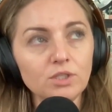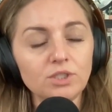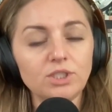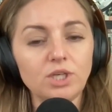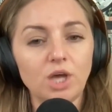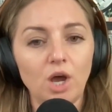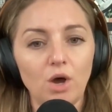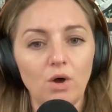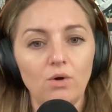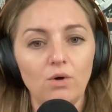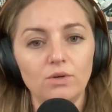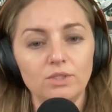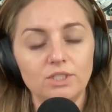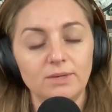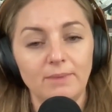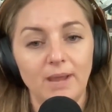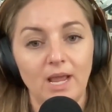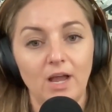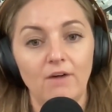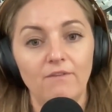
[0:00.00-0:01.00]
so
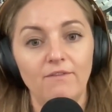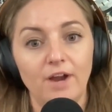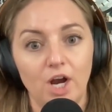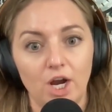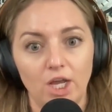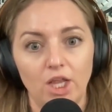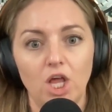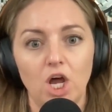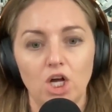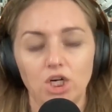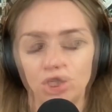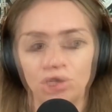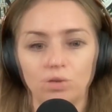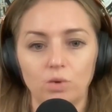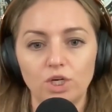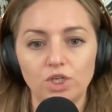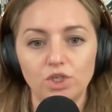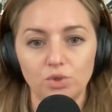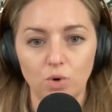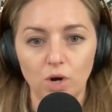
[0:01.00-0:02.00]
to make a very long
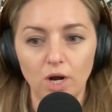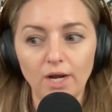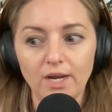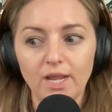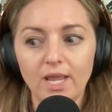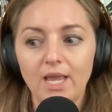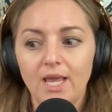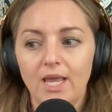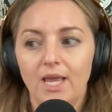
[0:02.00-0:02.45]
story short,